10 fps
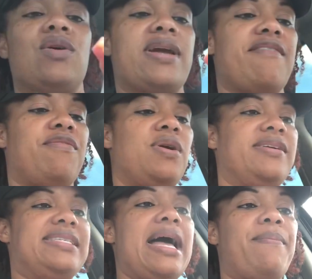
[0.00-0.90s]
okay, for
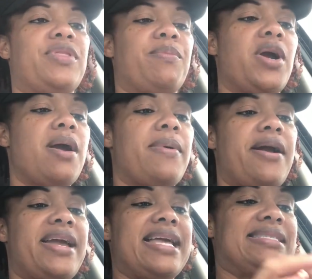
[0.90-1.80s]
example, the
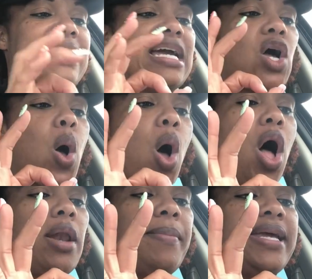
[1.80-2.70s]
Burberry is like an
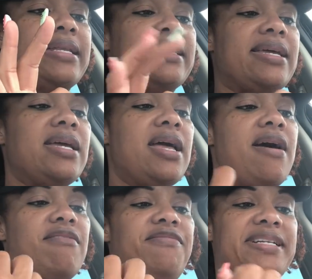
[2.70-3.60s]
almond,
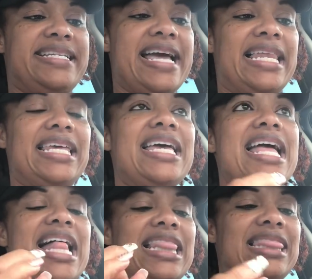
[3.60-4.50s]
vanilla,
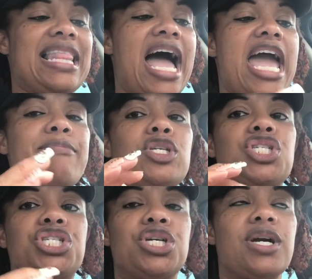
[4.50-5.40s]
lime,
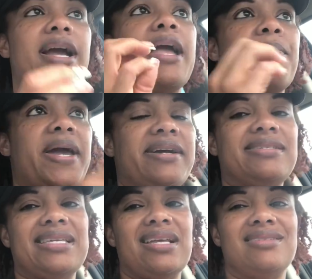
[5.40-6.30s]
sugar, and pear
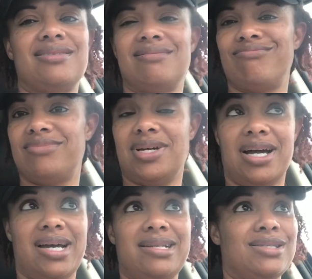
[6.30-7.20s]
scent.
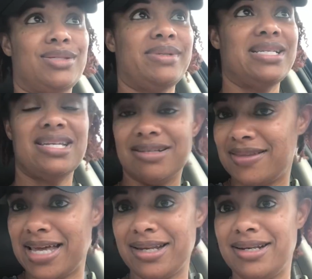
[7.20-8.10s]
I didn't smell none of
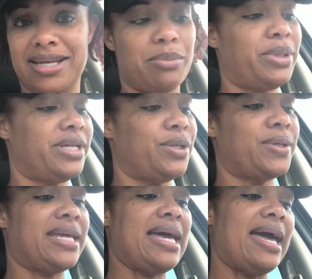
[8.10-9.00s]
that in there, but
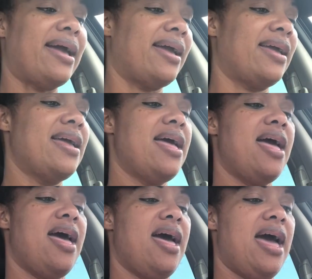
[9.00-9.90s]
okay.
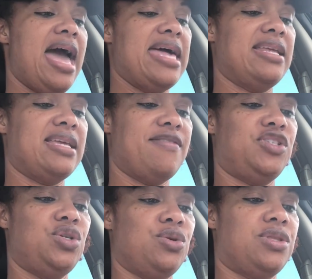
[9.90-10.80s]
And it
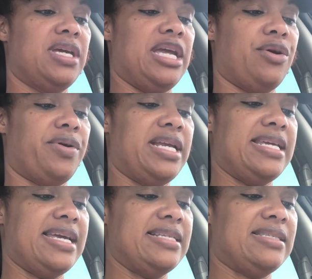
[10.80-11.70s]
gives you the
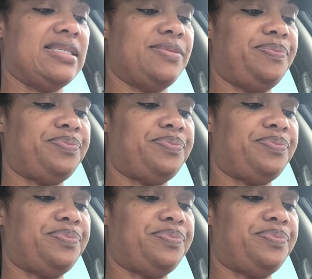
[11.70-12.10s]
ingredients.